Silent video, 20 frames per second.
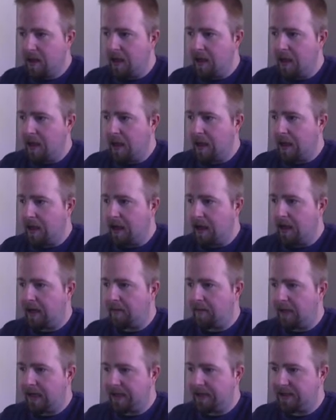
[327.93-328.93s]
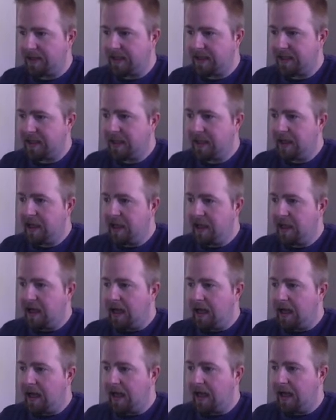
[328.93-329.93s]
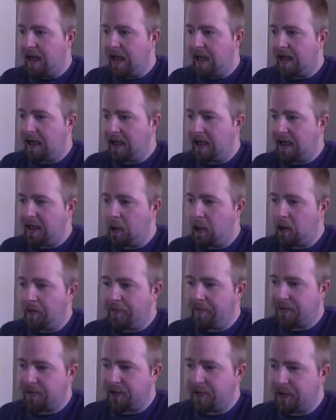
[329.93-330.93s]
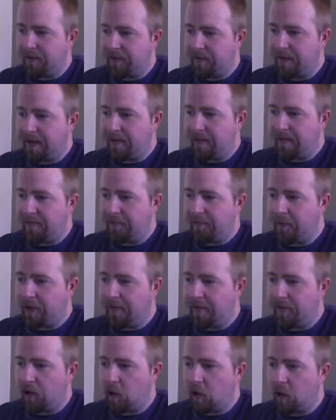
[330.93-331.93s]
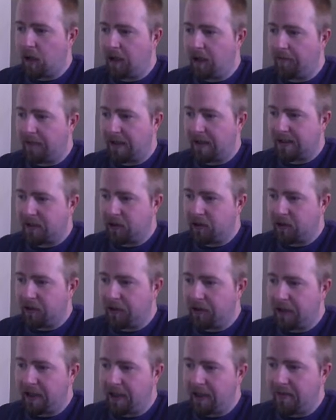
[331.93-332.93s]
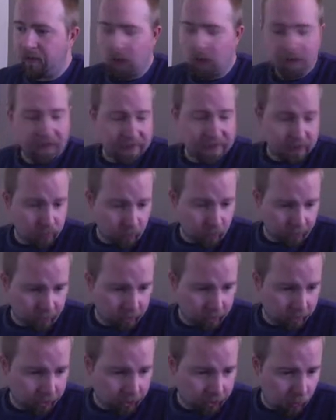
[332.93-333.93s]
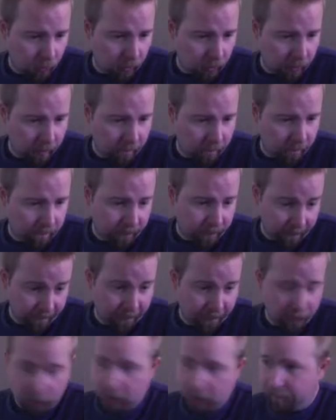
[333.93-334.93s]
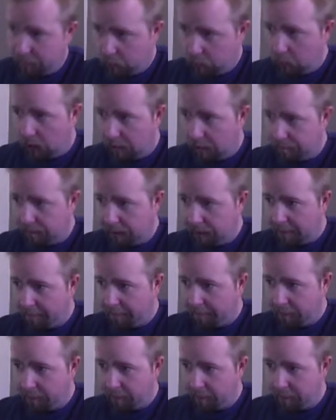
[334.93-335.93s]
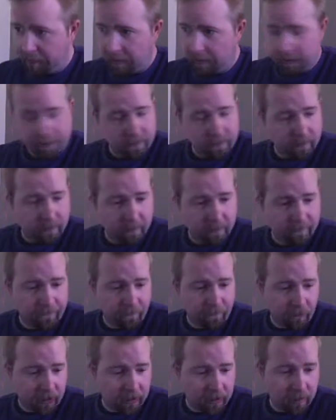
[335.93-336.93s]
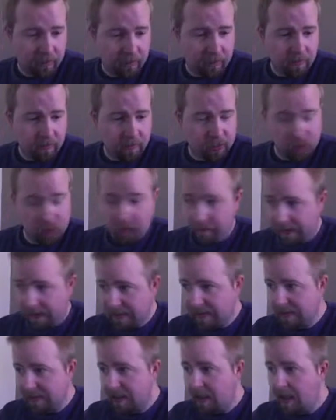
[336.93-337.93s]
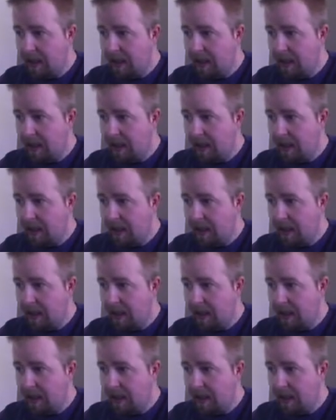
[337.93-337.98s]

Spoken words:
And you see, note if your server may be free if you qualify. So learn here more. This is where you learn to where you figure out if you qualify for the free service.